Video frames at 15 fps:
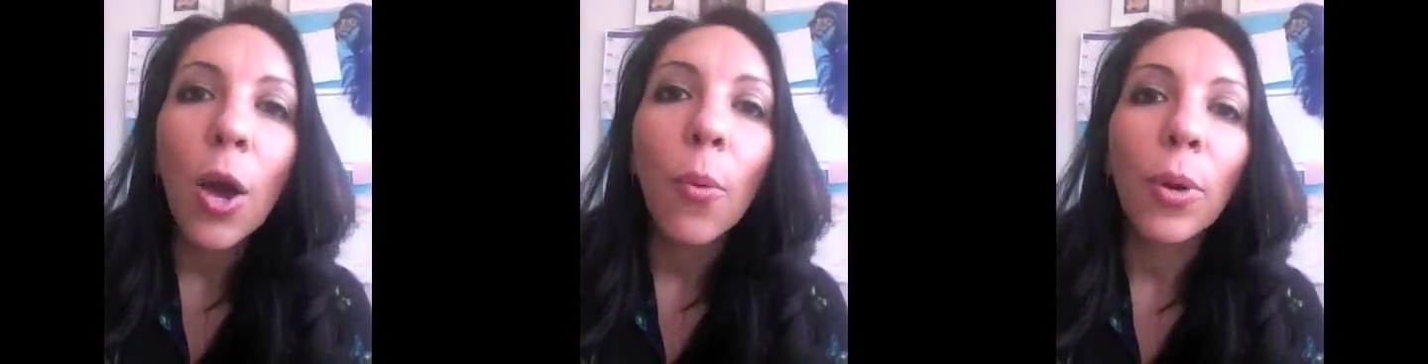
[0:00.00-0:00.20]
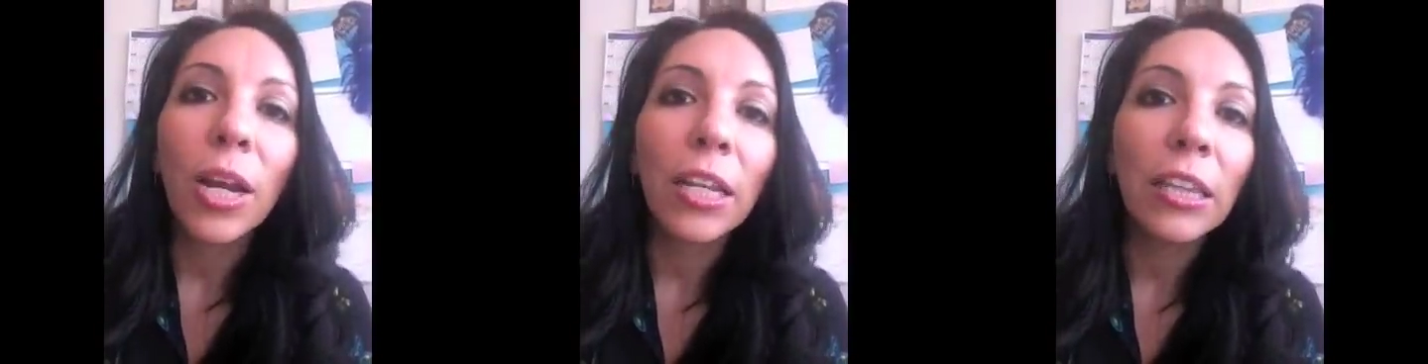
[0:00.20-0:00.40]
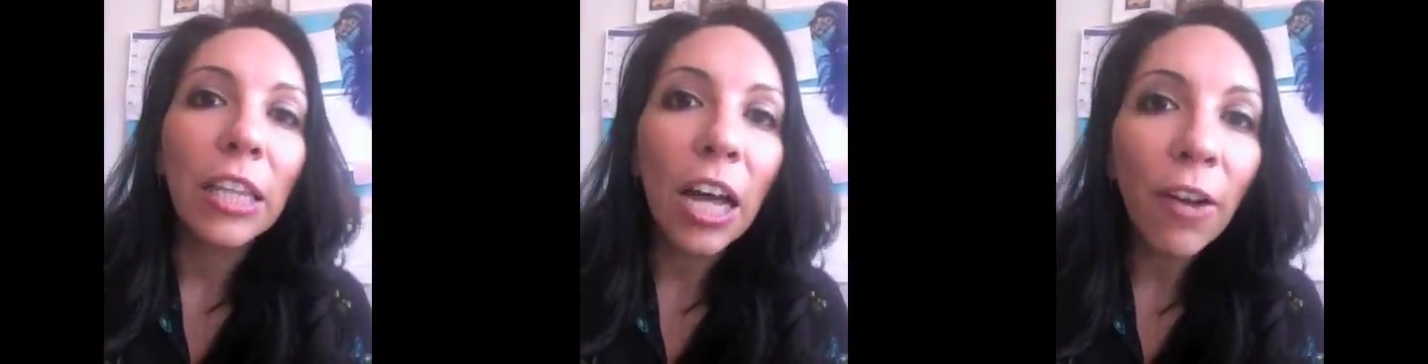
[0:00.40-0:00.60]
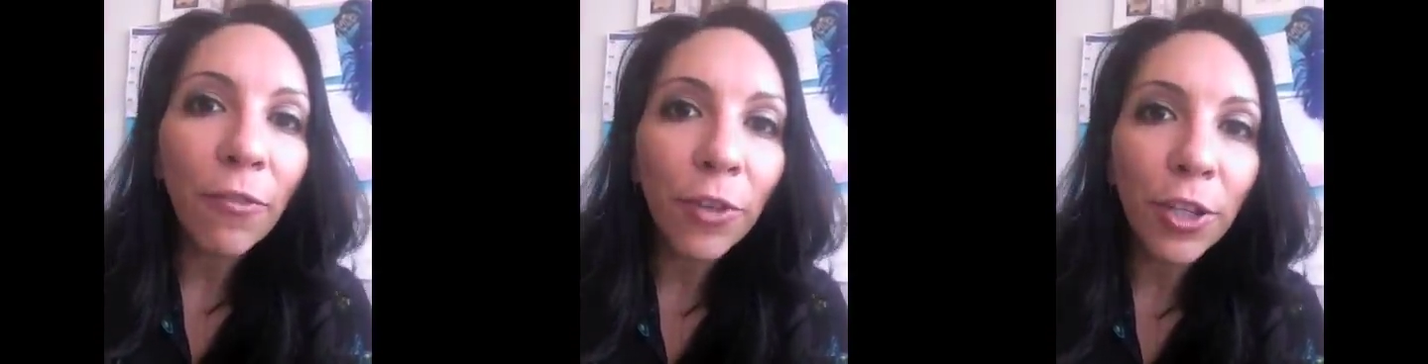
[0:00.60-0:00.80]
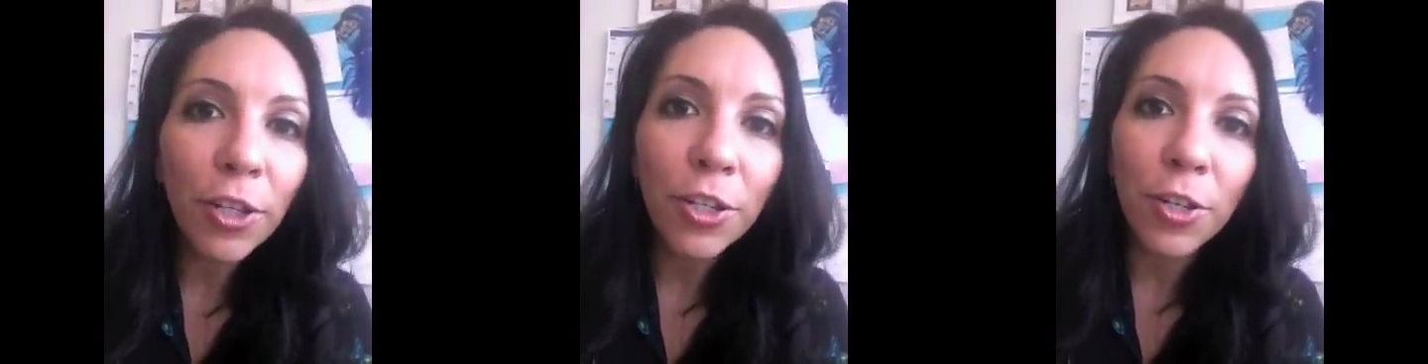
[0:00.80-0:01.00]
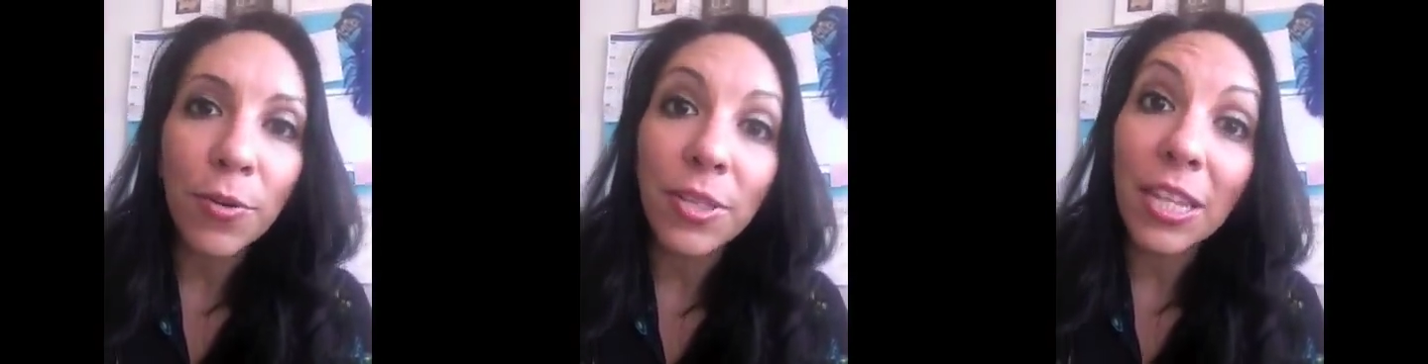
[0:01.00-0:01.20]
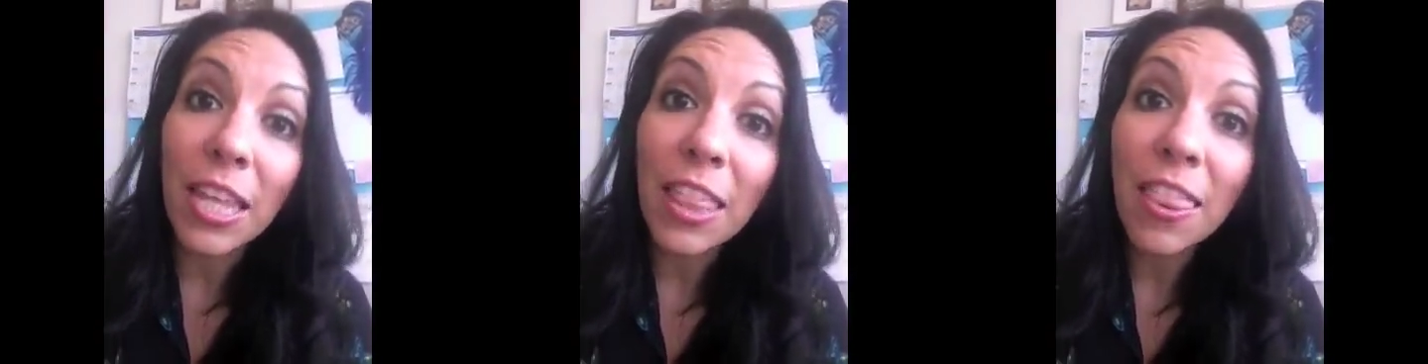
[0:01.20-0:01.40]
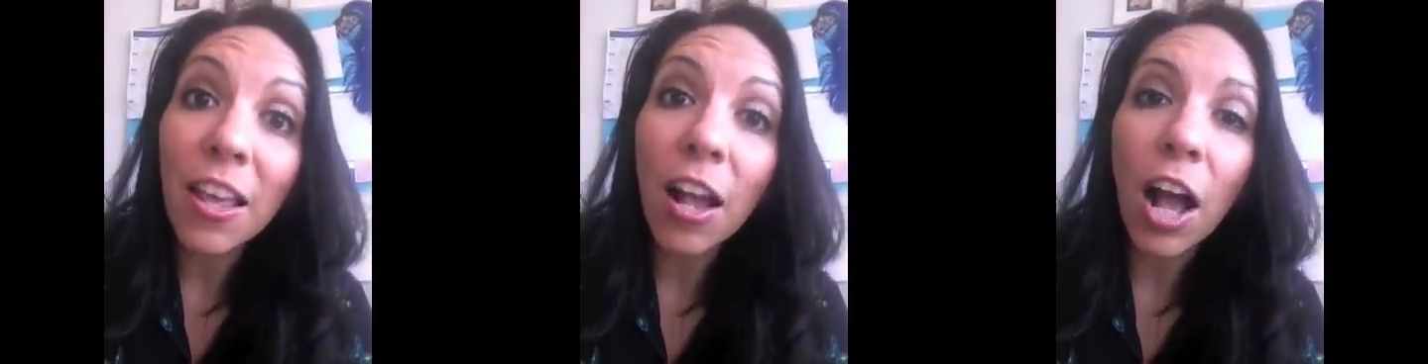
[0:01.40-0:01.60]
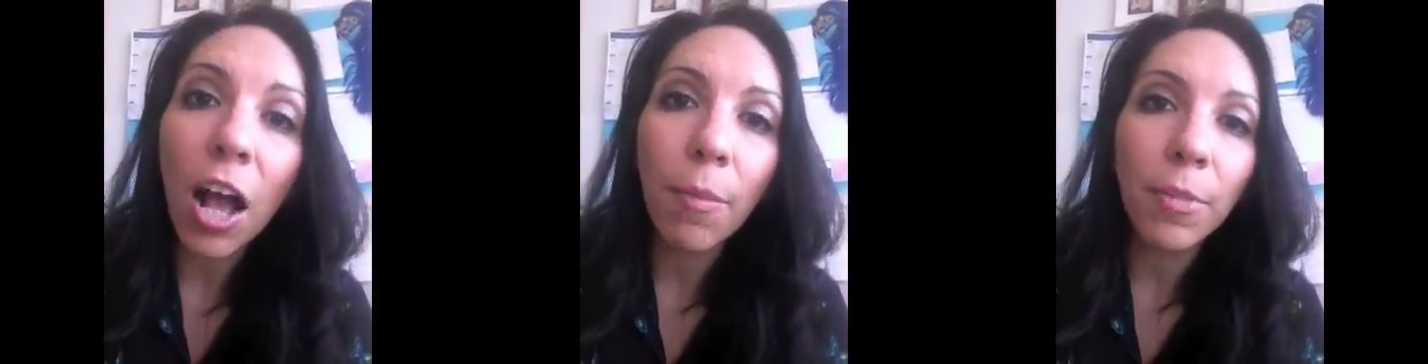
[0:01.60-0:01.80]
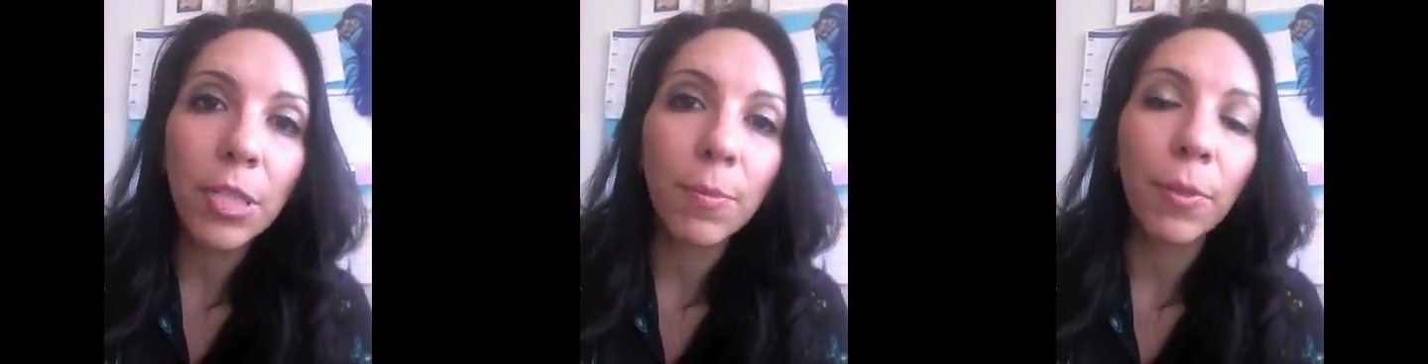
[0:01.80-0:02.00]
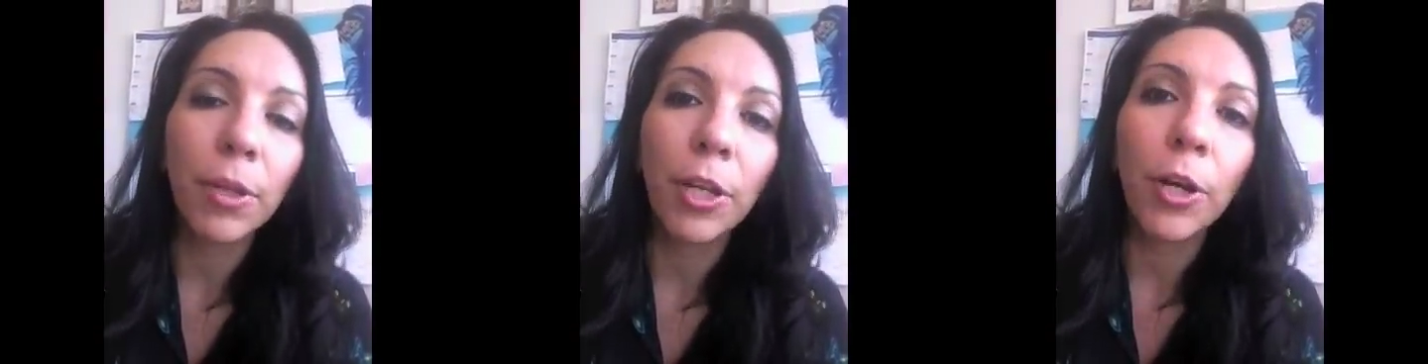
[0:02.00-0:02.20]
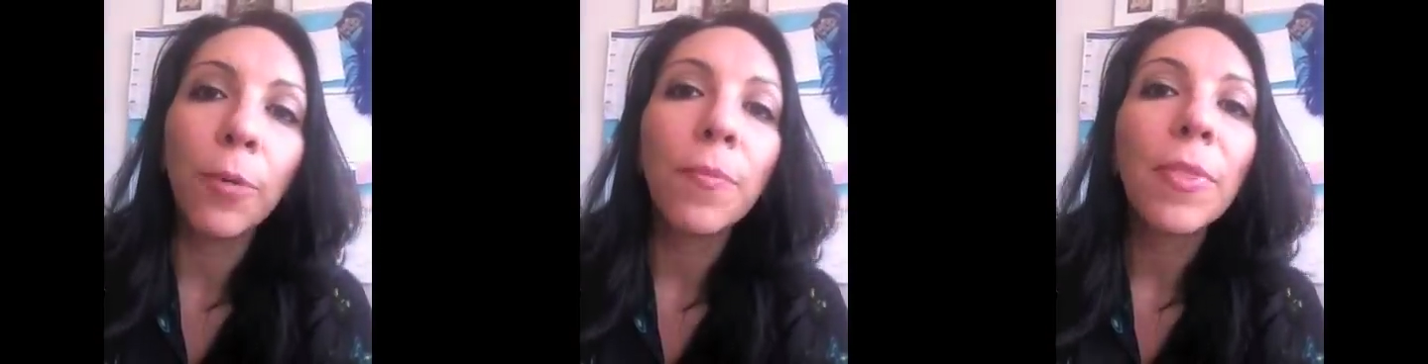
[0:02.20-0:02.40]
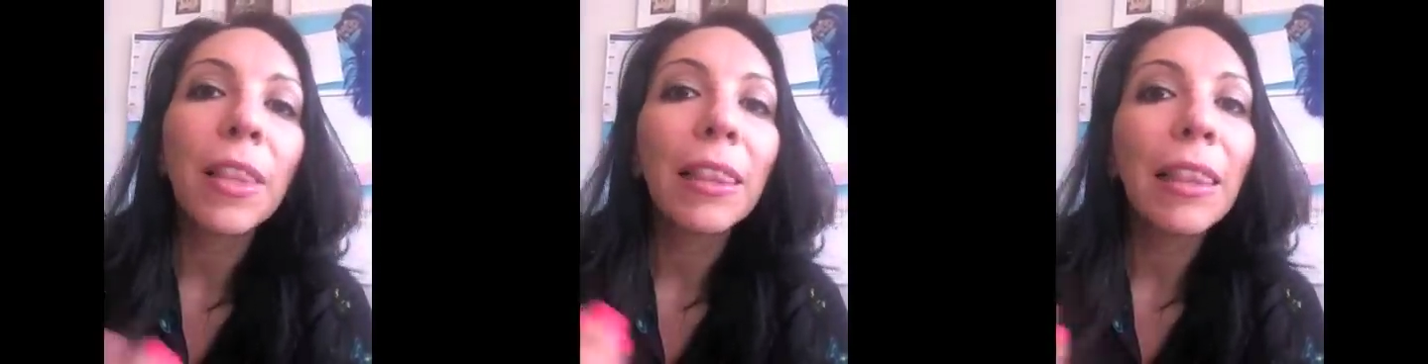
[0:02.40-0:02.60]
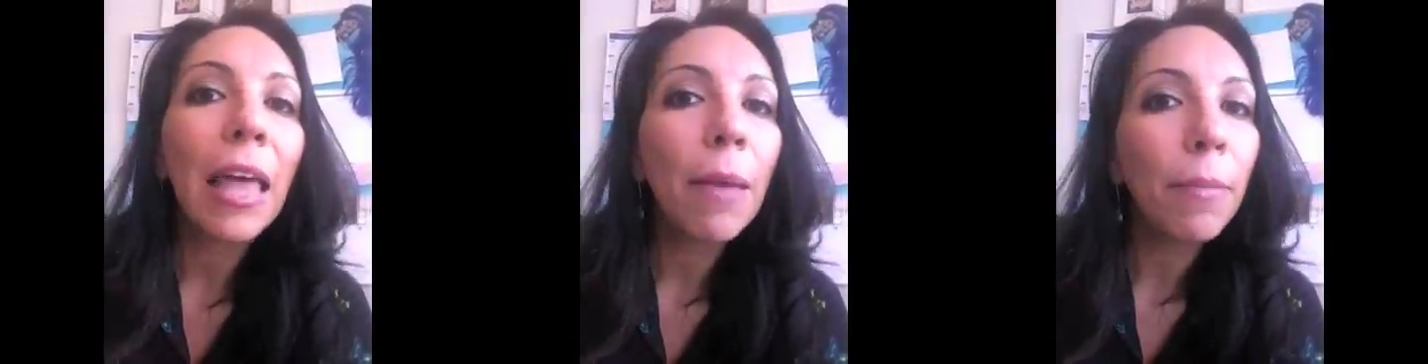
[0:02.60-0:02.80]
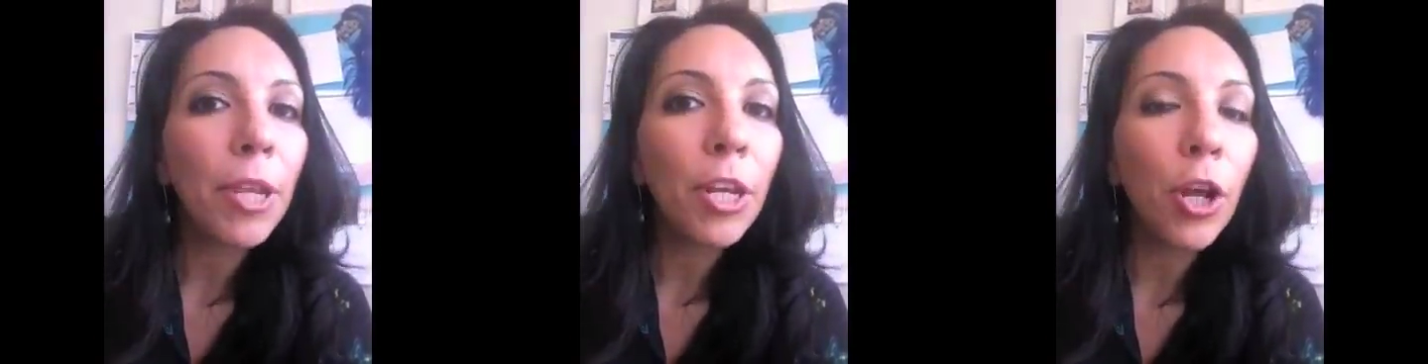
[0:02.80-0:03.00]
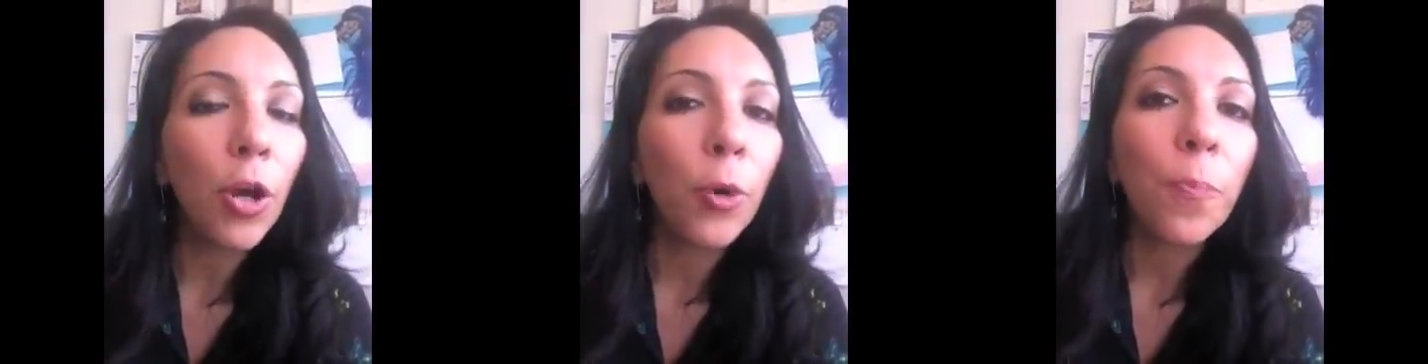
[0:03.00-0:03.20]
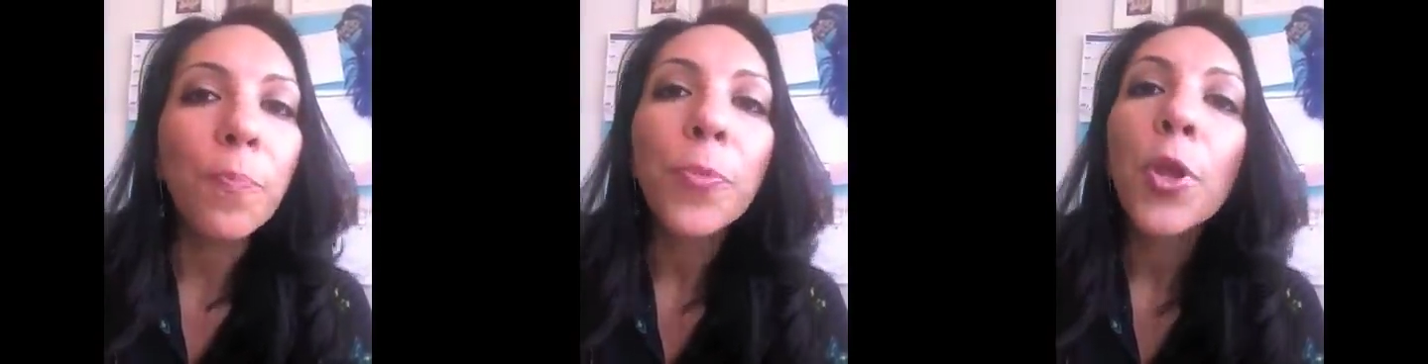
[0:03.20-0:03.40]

What I'd love for you to do is in the comments below, let me know.